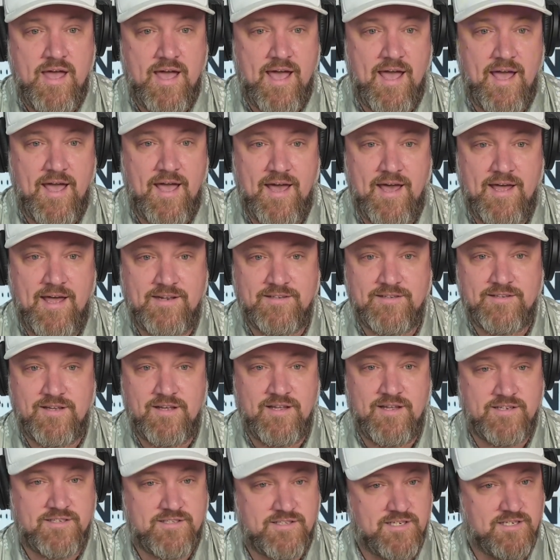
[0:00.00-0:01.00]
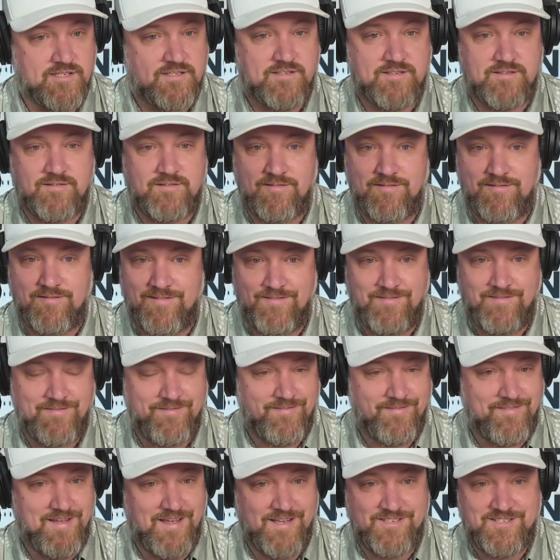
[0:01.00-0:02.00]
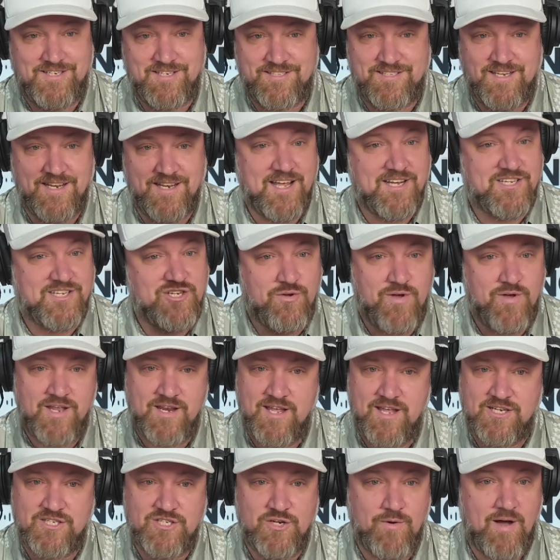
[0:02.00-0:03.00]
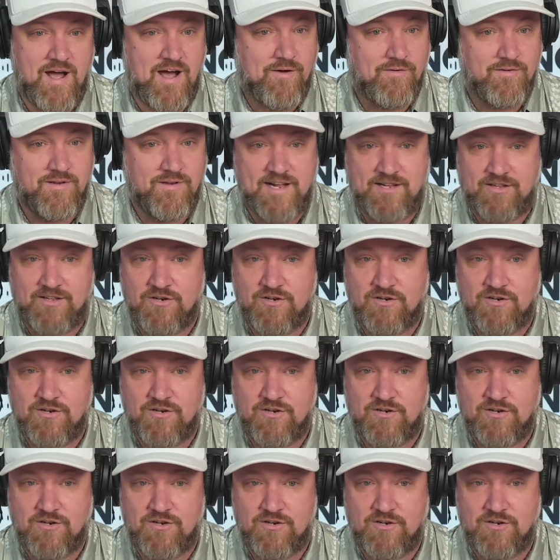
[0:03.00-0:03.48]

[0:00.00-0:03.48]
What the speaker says: And it's just to get you in, get you out.